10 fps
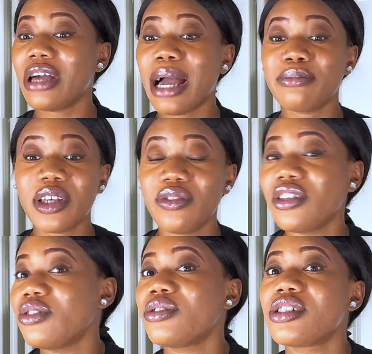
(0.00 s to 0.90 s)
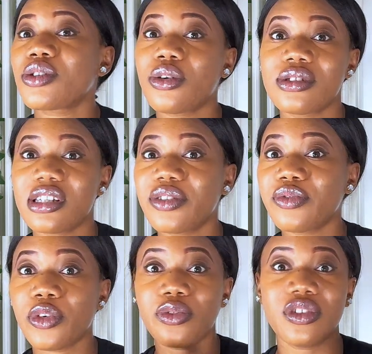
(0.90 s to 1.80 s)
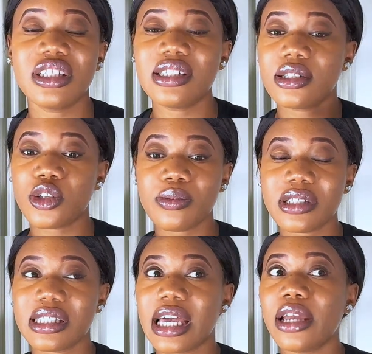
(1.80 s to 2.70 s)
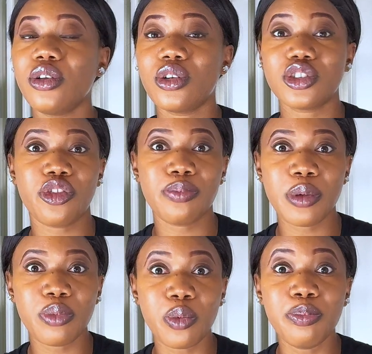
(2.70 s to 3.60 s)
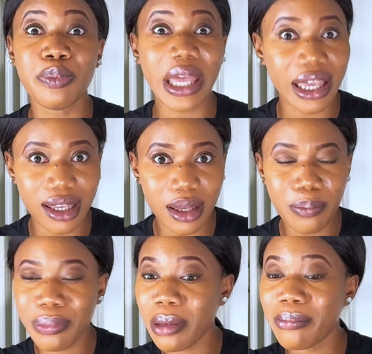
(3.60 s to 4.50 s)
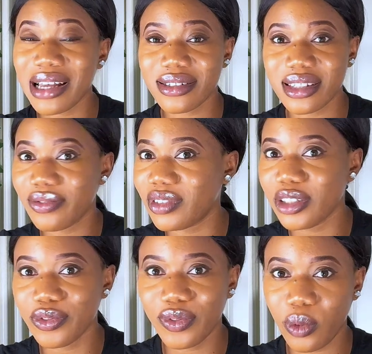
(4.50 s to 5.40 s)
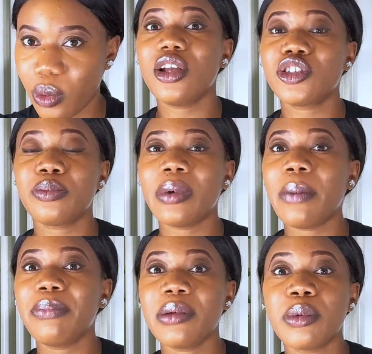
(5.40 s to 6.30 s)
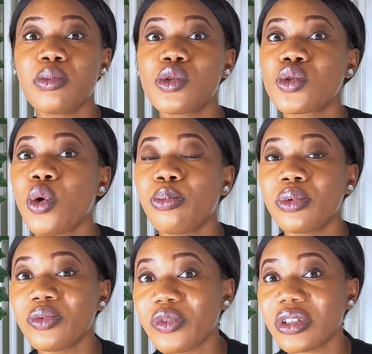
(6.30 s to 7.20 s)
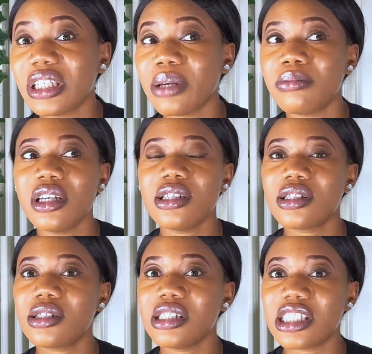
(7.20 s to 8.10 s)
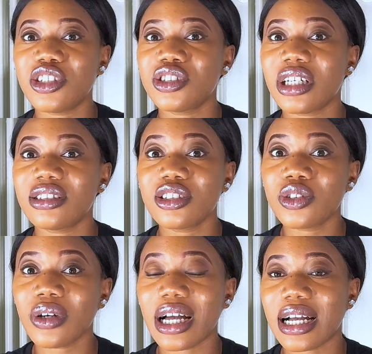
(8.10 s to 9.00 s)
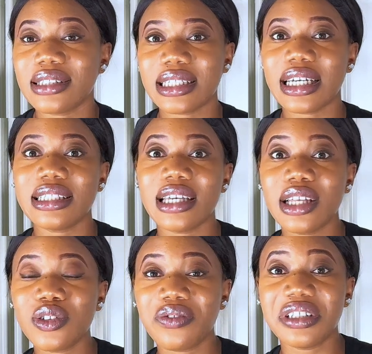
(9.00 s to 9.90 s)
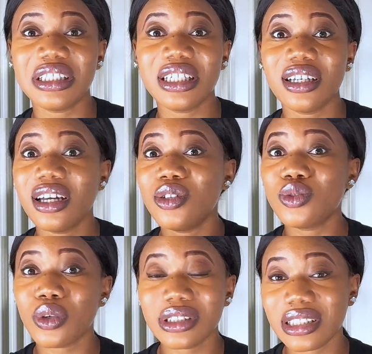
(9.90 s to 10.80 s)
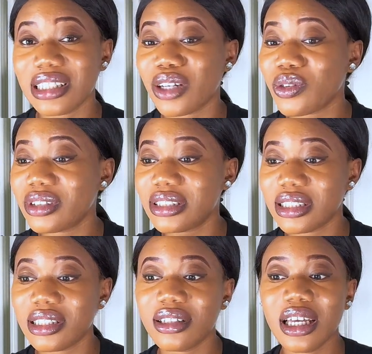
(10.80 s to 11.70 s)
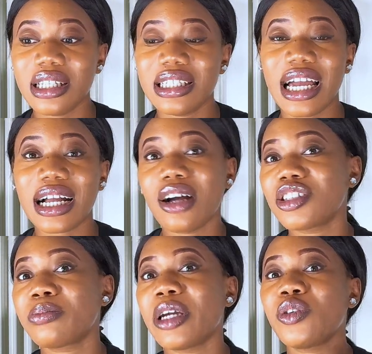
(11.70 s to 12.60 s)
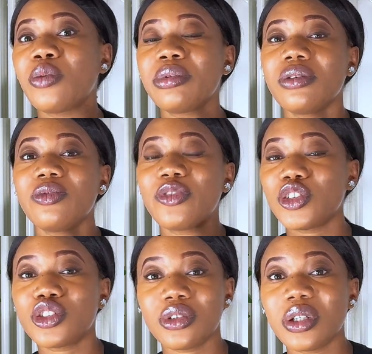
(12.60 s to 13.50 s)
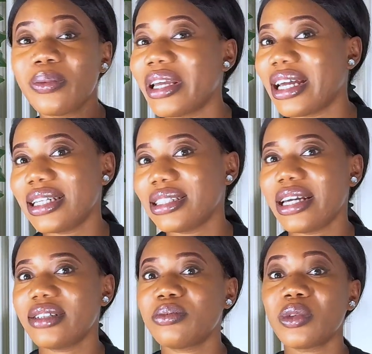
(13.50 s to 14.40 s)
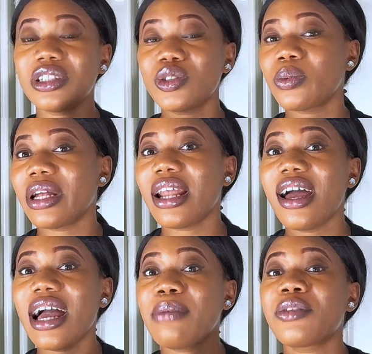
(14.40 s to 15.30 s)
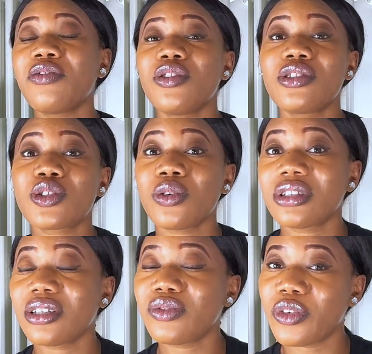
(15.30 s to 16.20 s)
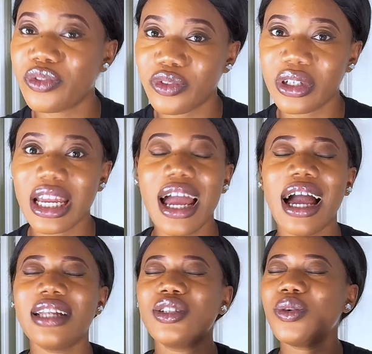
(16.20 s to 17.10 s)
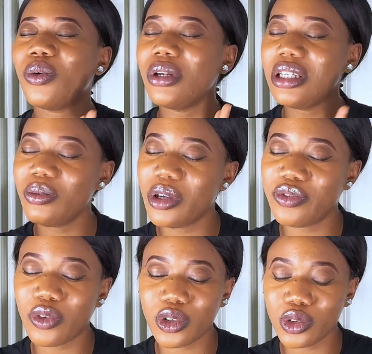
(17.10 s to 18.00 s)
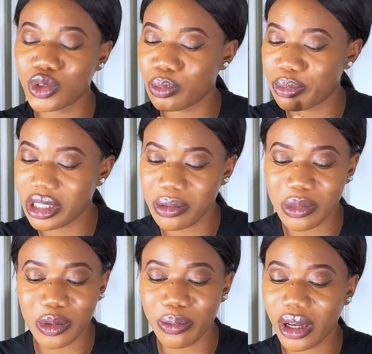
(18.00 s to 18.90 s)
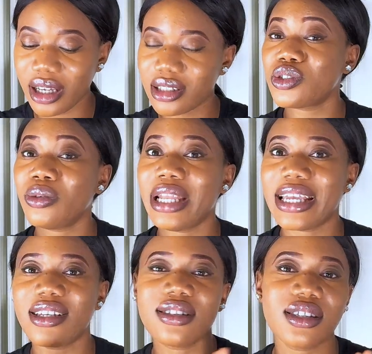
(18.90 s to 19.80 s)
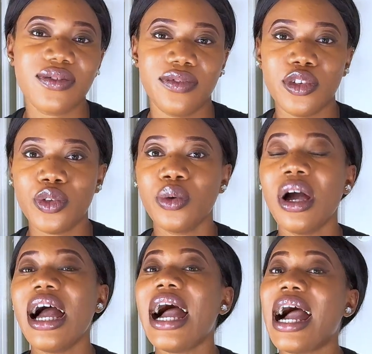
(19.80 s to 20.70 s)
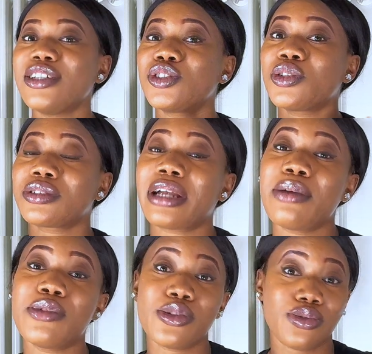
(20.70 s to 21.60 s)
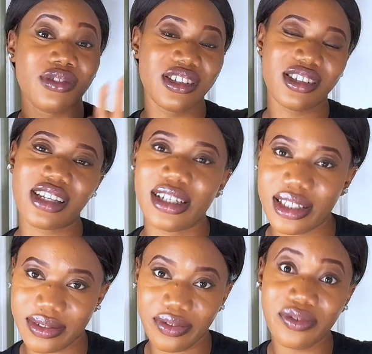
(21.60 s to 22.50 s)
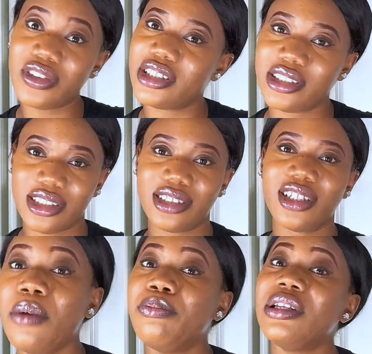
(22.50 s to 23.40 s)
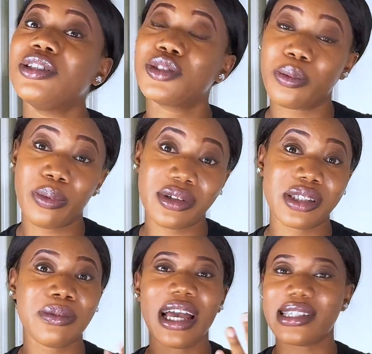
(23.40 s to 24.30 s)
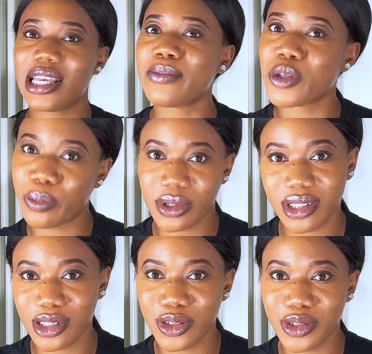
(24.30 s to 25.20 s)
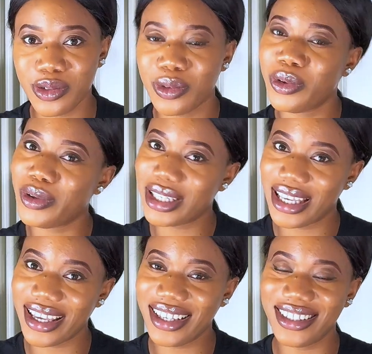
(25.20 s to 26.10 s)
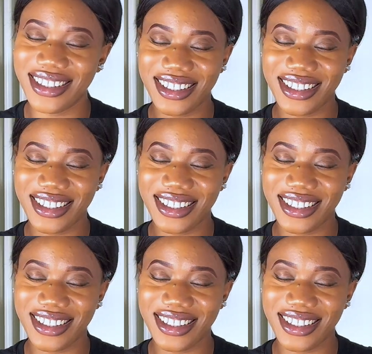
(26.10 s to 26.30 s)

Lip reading: I'm giving you this content for free. This is something that a lot of people pay massively for. A lot of people are paying people to open for them international TikTok account, and at the end of the day, nothing. They are not saying the account might not be functioning well and that, but this one, I'm giving you this content for free, and the only way for you to pay me back is you liking this video and subscribing to this channel. Finish. Please support me as I am supporting you. Okay.